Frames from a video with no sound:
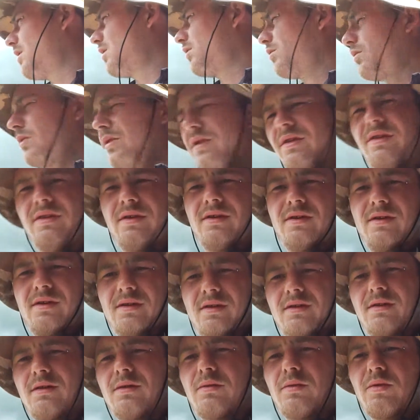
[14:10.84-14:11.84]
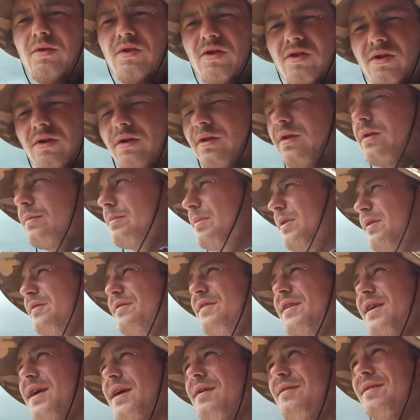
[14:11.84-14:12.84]
I would show you a bit
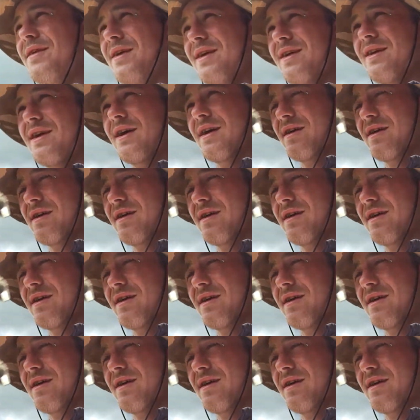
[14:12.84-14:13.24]
of downhill